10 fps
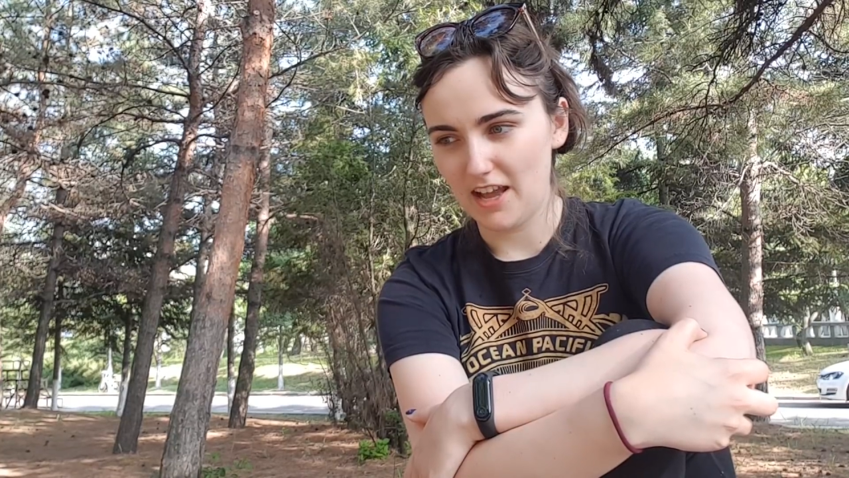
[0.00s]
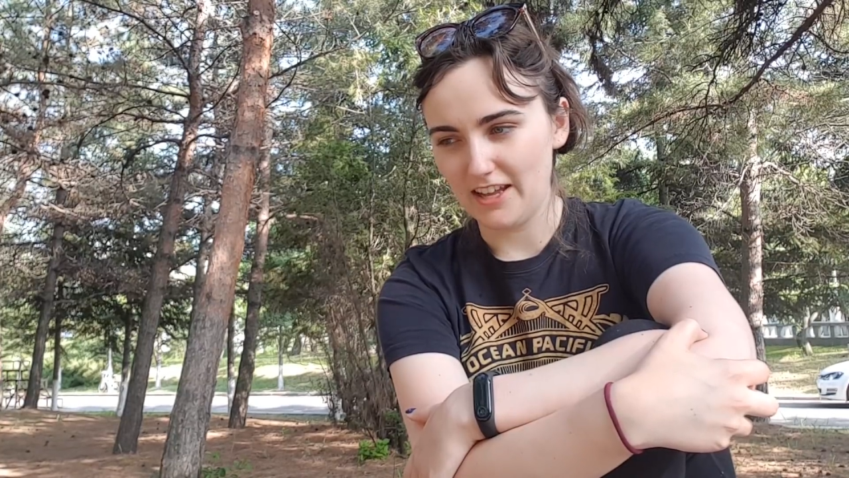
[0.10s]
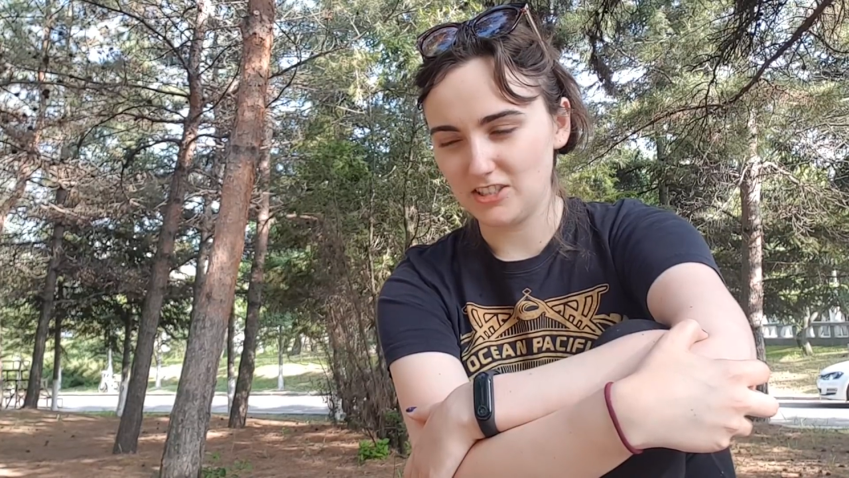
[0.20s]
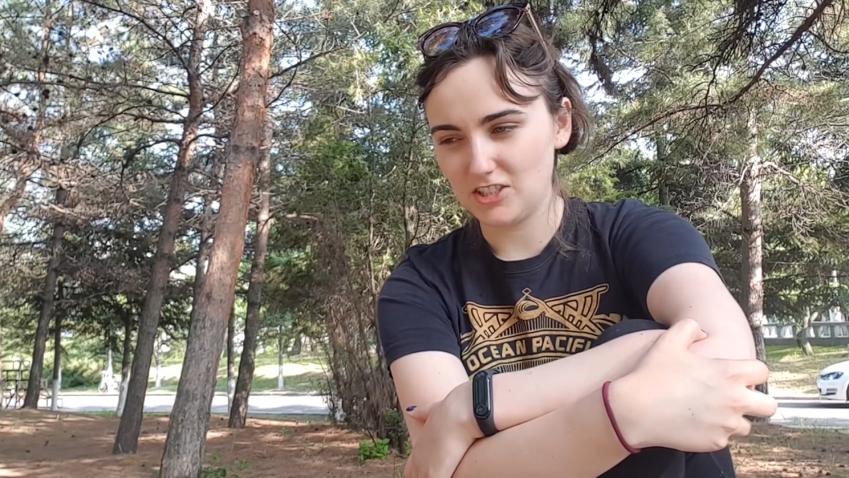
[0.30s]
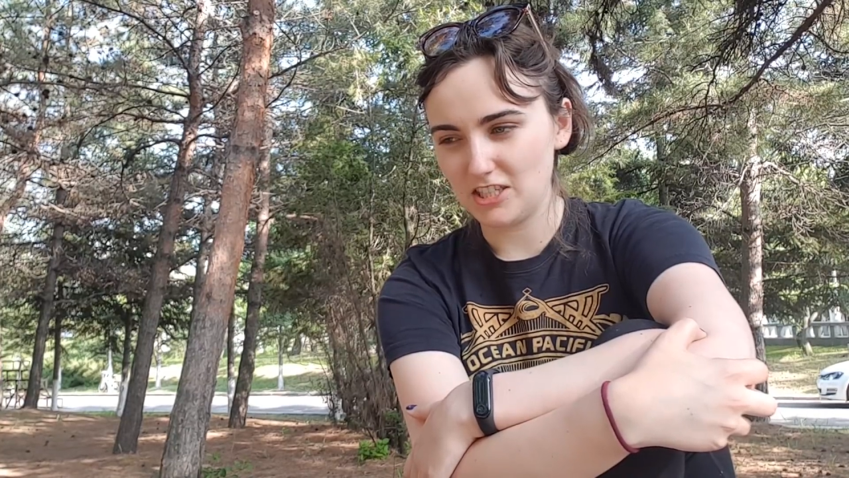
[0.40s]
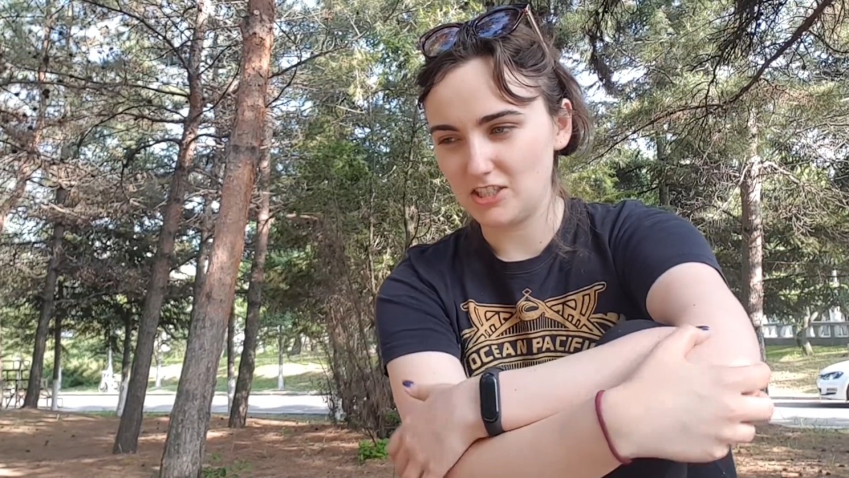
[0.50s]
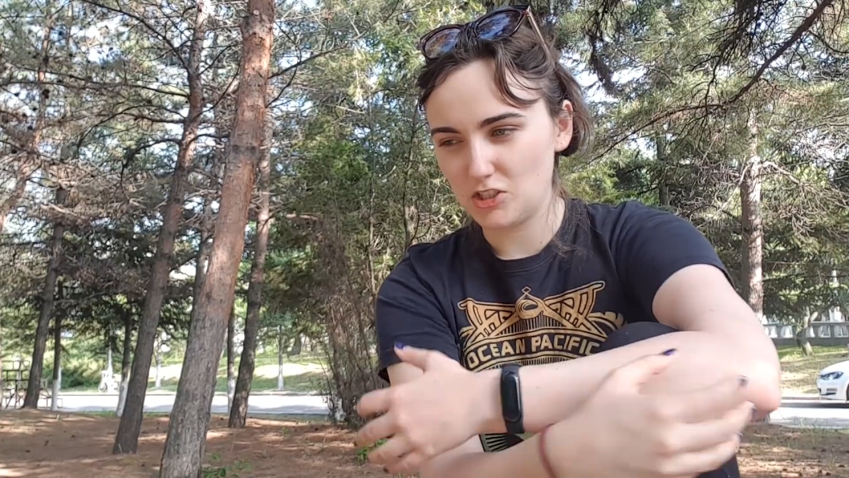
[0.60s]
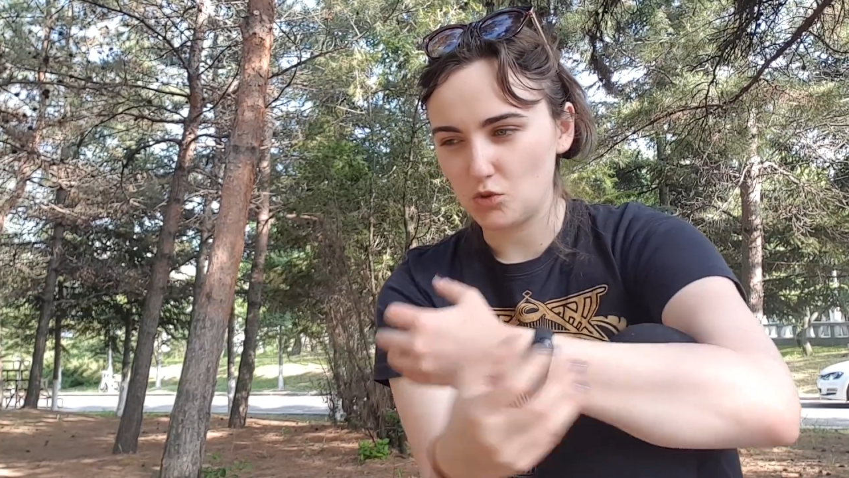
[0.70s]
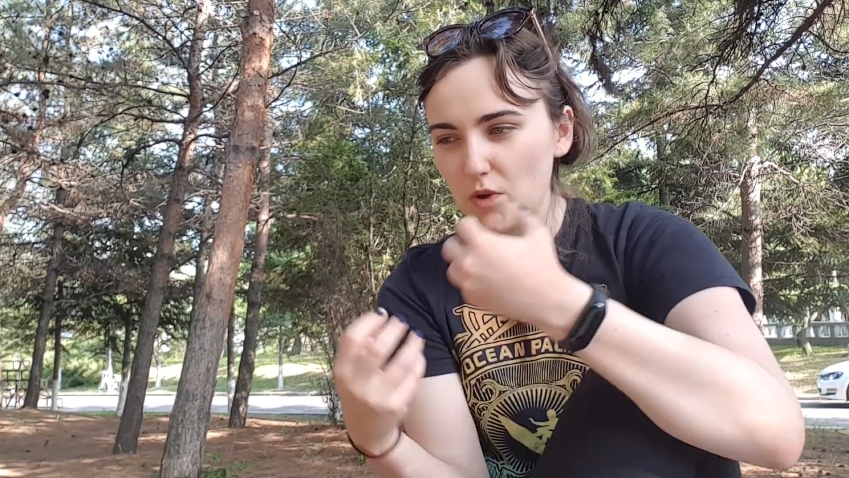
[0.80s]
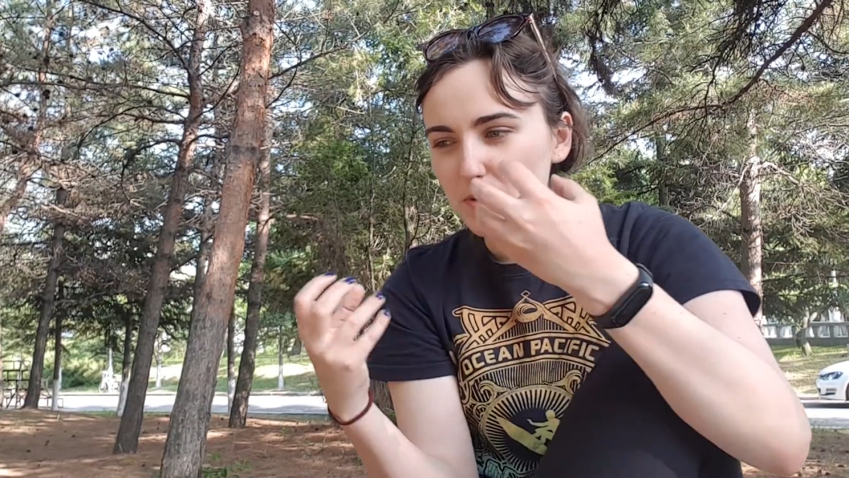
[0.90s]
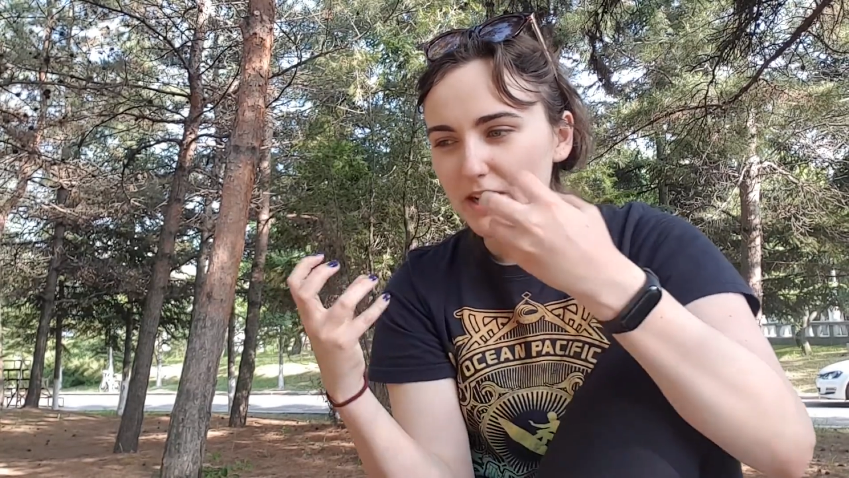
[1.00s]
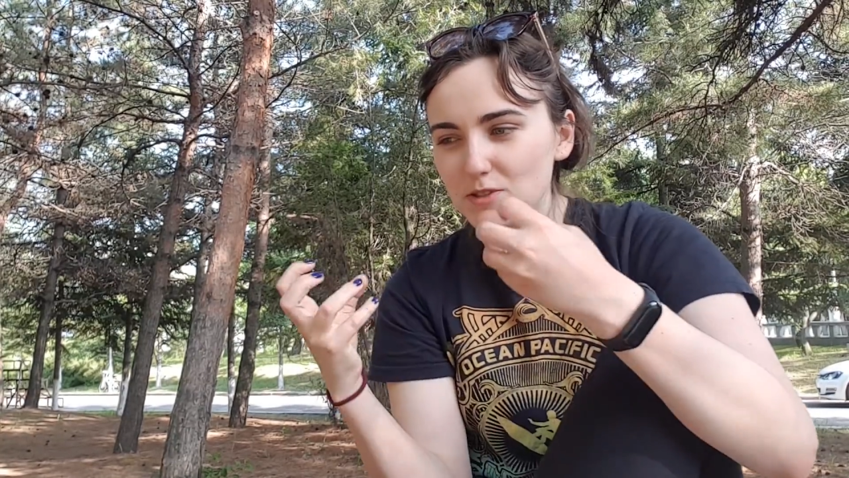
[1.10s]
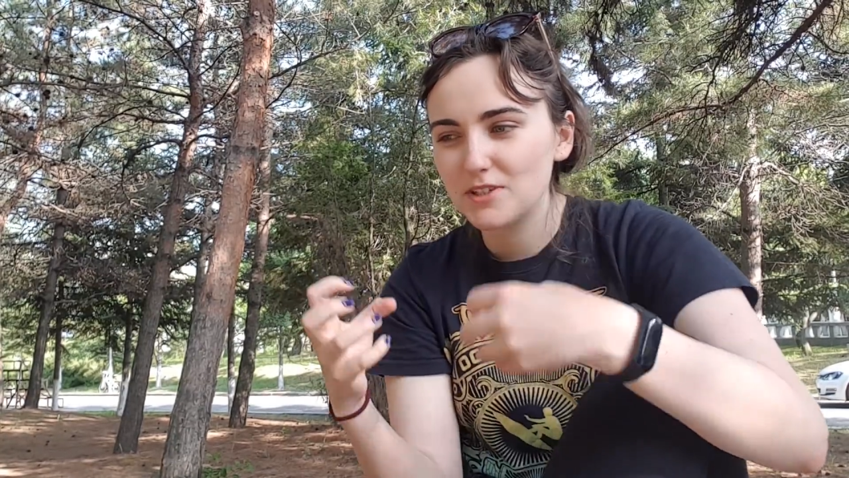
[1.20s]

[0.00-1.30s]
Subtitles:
it's just this weird mix,